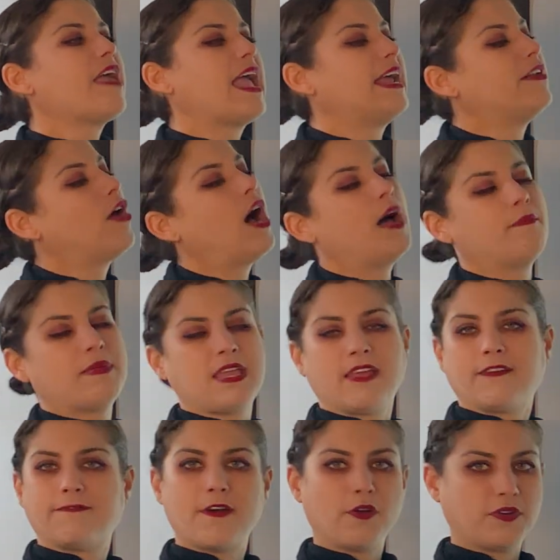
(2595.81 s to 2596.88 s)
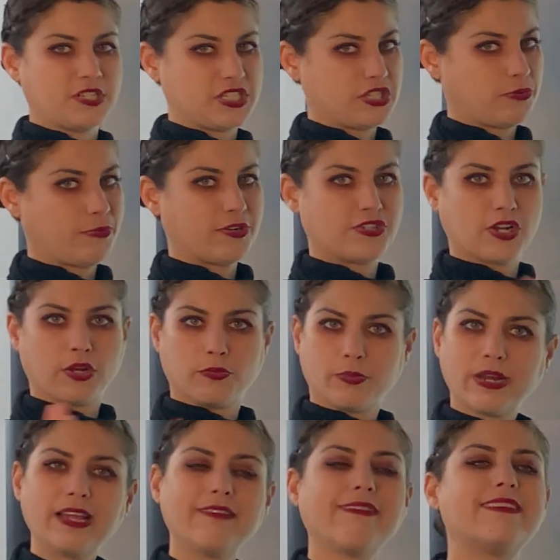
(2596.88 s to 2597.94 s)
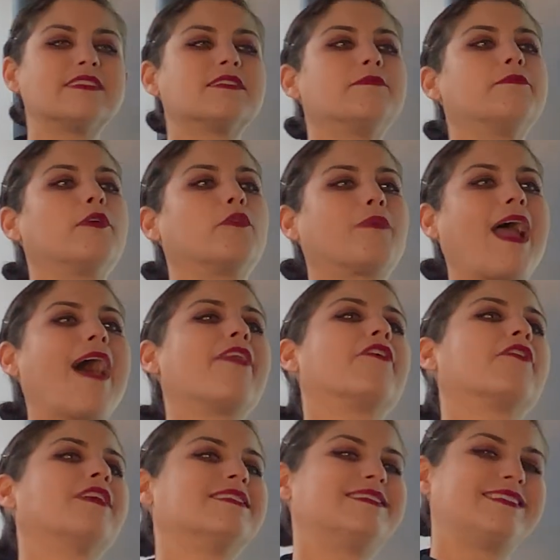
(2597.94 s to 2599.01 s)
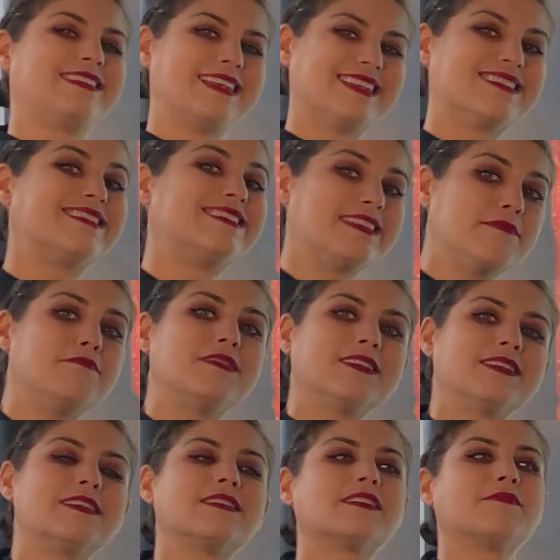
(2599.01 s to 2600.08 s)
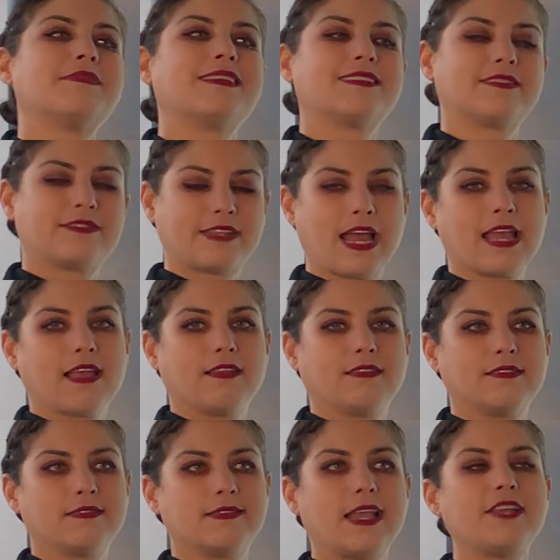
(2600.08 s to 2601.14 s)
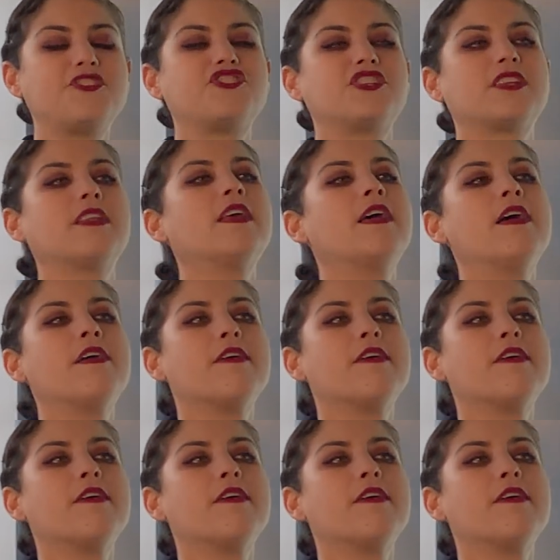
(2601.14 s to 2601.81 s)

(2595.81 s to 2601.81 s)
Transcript: It not being focused so much on realism, but rather a, a symbolism and a stylization